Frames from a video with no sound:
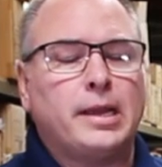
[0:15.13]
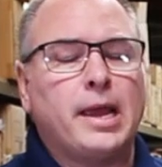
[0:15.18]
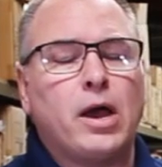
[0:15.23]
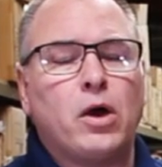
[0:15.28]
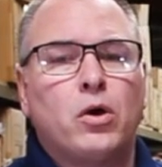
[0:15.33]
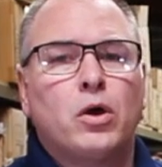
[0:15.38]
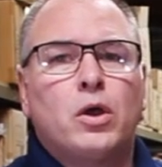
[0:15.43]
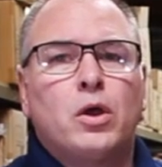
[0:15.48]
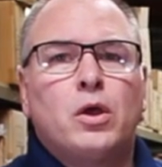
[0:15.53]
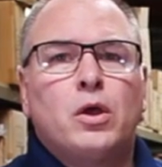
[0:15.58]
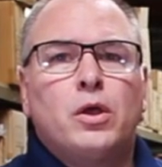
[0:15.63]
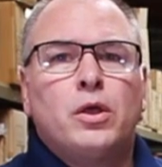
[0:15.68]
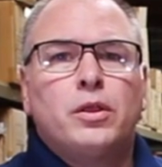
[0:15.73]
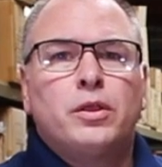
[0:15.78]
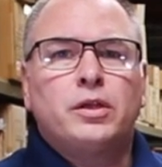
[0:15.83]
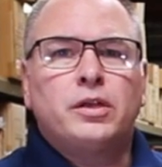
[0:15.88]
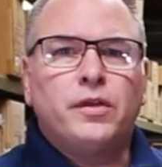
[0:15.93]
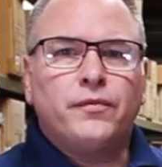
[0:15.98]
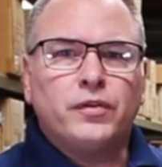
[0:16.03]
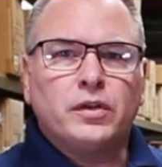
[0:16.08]
Now,
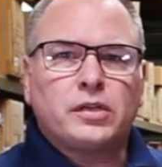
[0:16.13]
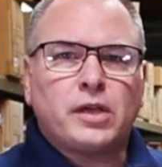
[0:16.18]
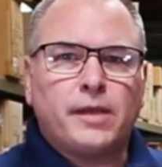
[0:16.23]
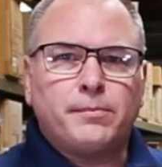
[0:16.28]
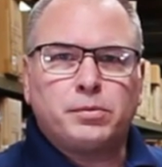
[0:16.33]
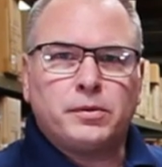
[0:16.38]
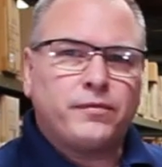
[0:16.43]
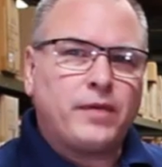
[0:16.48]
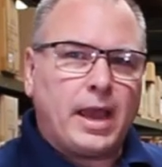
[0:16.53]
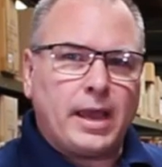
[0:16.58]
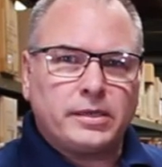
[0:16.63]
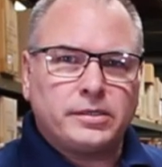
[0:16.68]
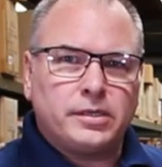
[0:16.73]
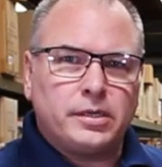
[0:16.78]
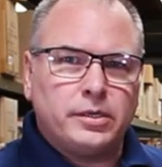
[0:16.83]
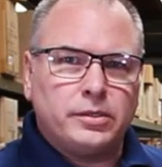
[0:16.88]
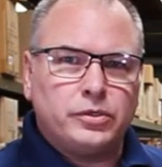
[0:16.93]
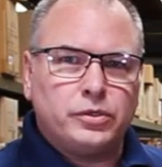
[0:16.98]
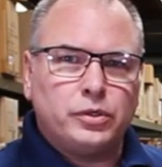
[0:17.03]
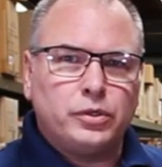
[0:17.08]
the different types of
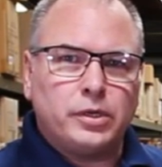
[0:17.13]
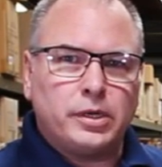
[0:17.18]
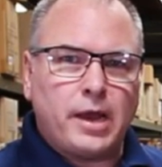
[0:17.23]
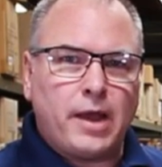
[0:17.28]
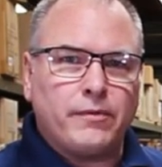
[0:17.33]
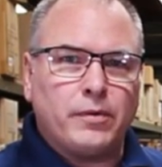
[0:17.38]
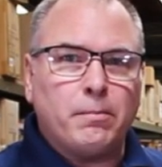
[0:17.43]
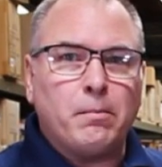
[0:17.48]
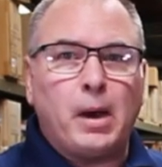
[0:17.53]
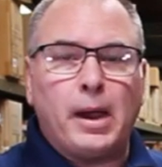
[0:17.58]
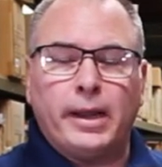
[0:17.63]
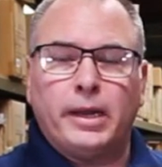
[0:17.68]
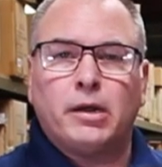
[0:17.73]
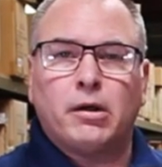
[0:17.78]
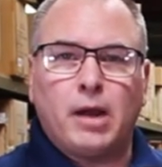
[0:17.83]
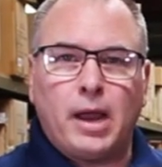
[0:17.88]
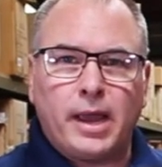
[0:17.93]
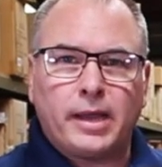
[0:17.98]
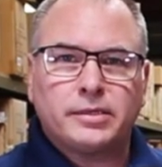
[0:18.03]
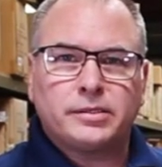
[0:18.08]
accidents, you could have a
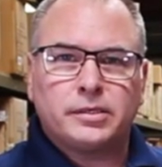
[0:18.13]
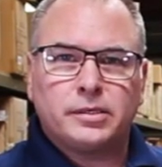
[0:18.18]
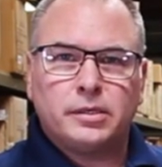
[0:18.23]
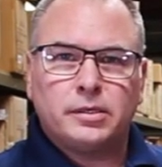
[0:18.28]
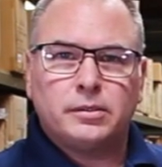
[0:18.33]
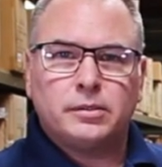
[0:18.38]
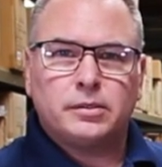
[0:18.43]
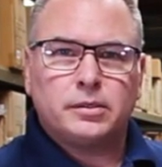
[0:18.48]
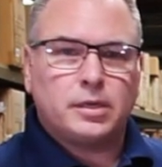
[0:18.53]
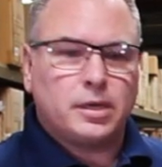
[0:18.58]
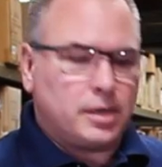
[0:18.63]
minor accident,